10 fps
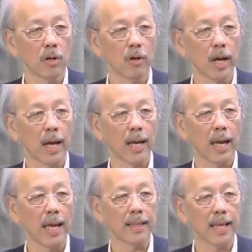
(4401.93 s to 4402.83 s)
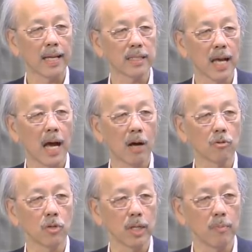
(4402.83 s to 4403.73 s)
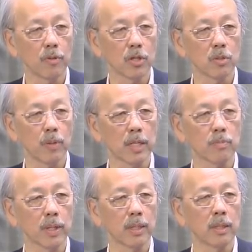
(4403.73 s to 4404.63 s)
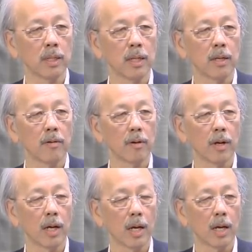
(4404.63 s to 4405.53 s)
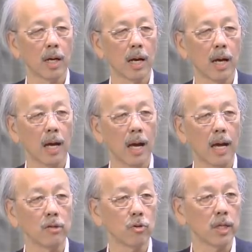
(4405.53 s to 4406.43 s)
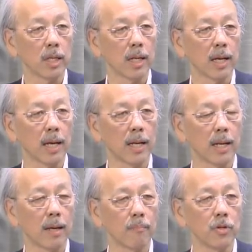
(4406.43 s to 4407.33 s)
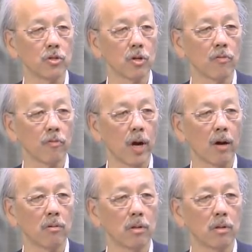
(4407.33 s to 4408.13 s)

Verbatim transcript: Okay, and that's how to keep the specimen uh, hydrated and, and preserved well.